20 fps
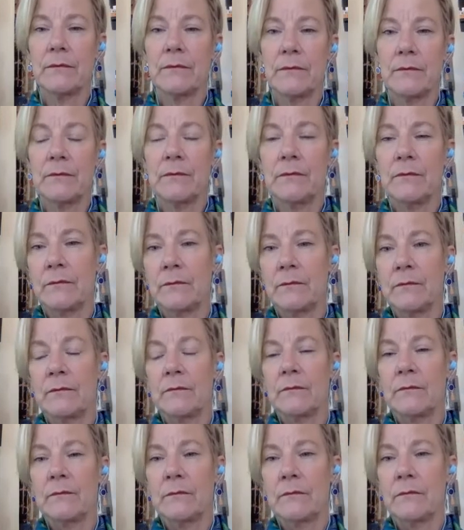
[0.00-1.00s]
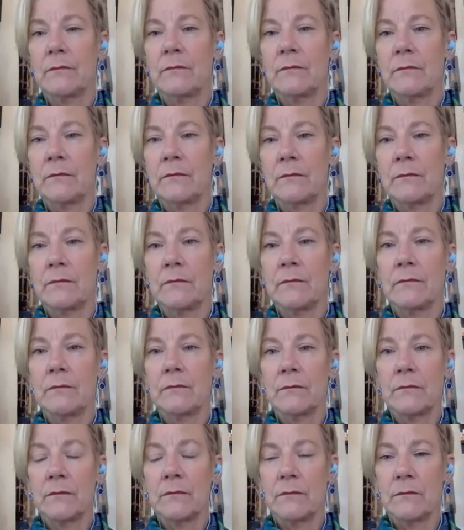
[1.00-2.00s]

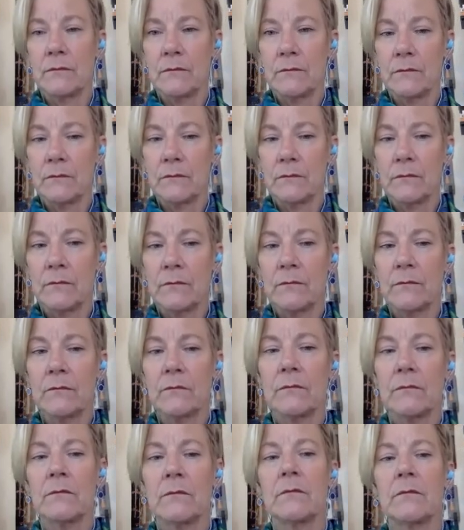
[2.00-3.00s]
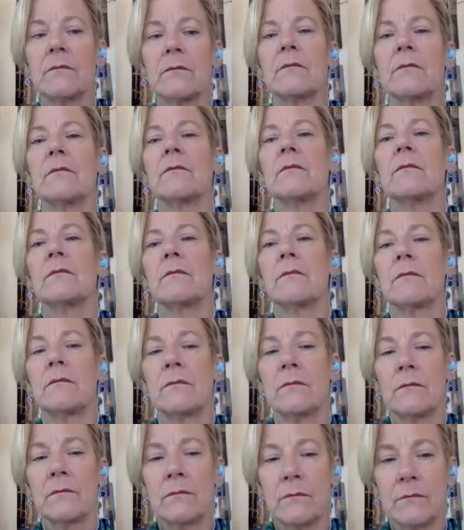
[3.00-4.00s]

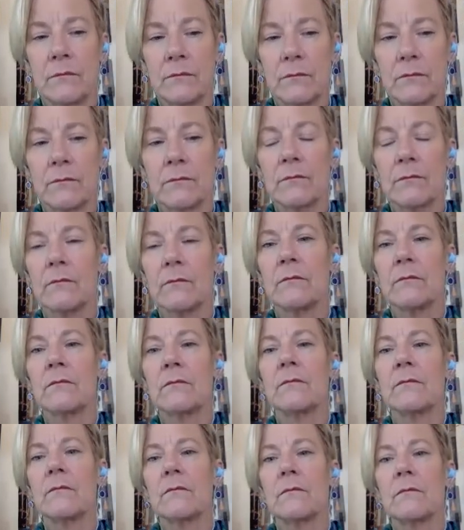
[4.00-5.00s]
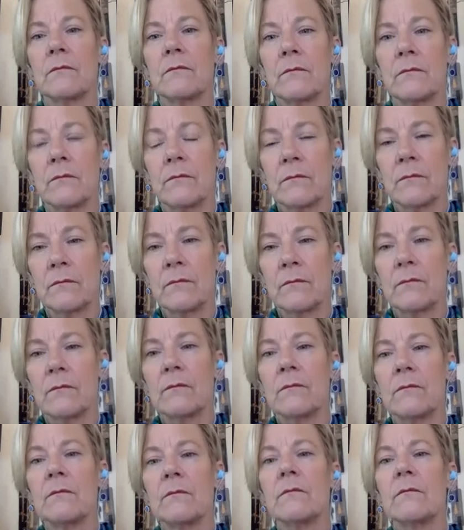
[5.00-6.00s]

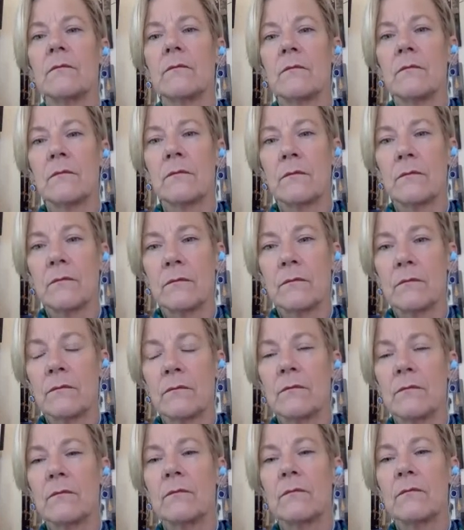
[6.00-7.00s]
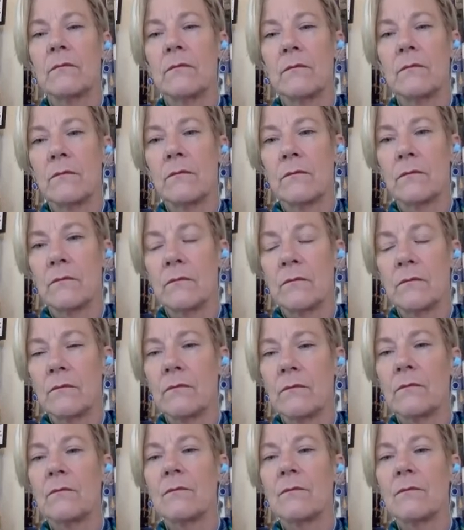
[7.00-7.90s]
This person isn't speaking.